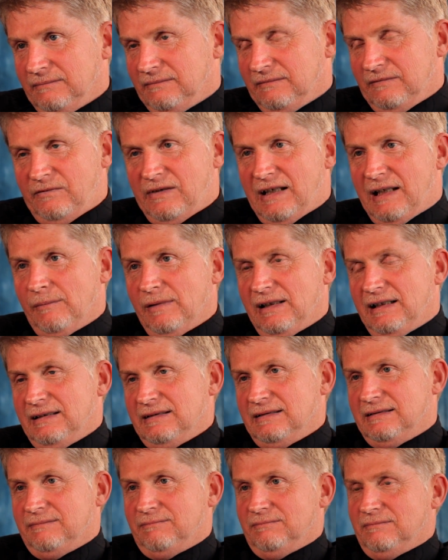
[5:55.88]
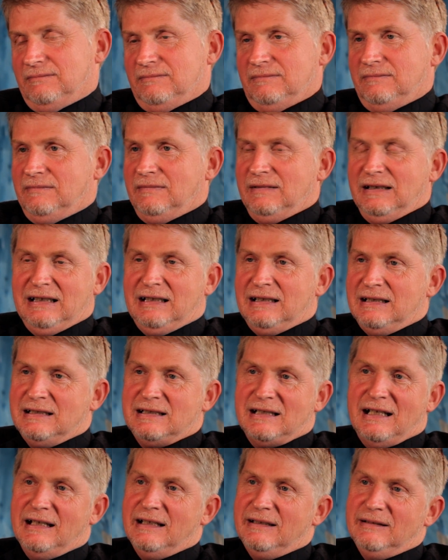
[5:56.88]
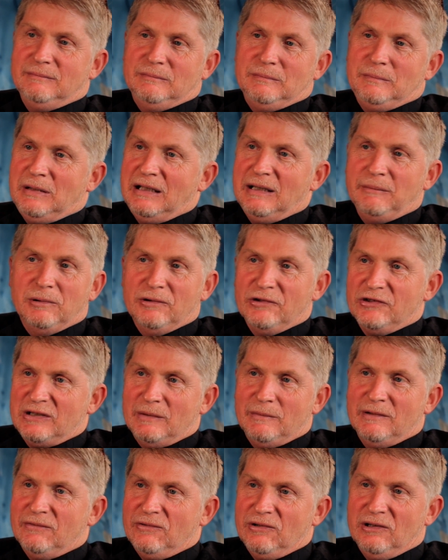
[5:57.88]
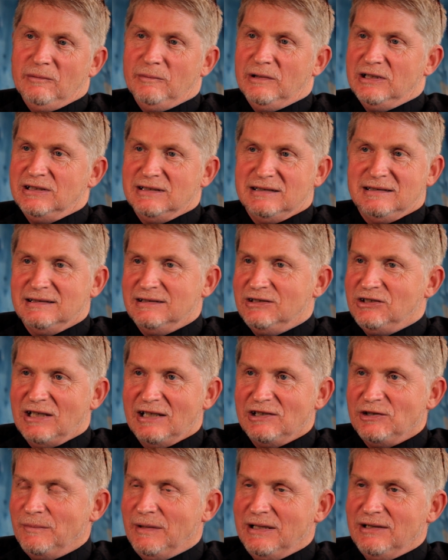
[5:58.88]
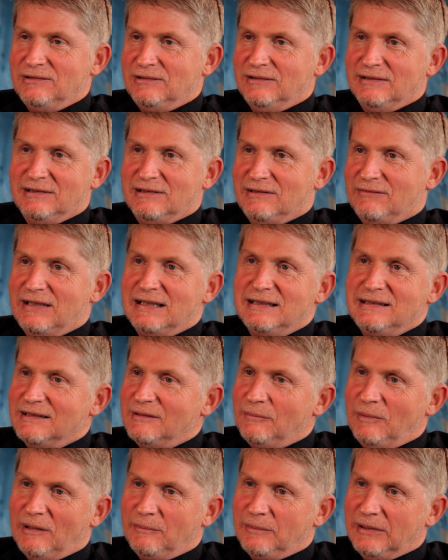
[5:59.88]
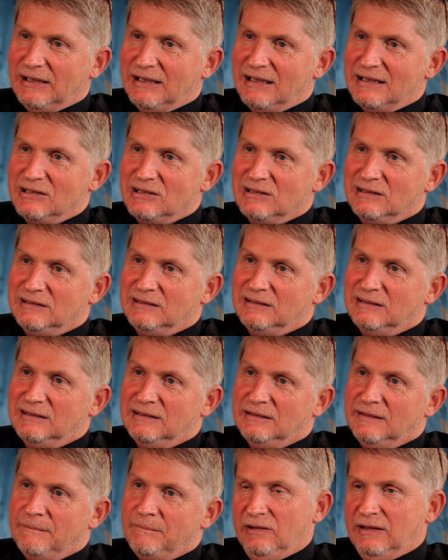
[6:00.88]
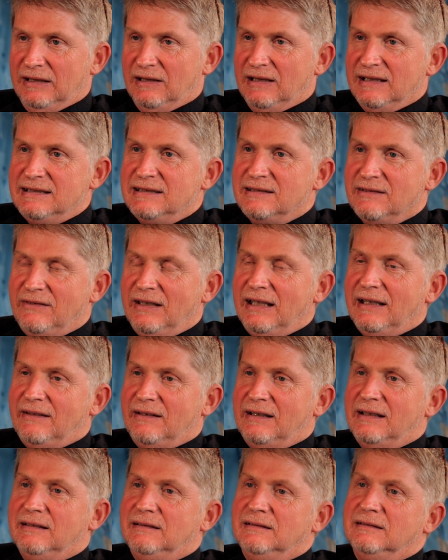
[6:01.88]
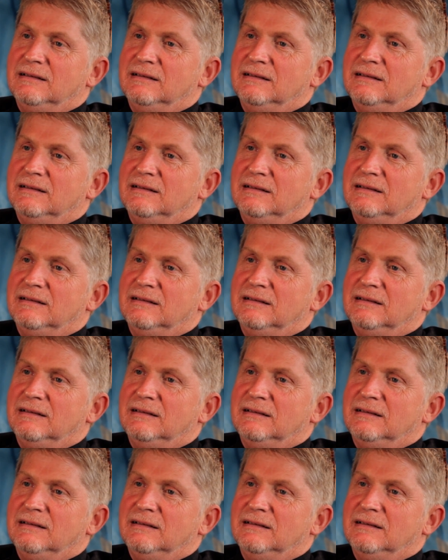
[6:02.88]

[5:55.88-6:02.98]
families contain people, some of whom are just as judgmental as the rest of the population. And I used to think that,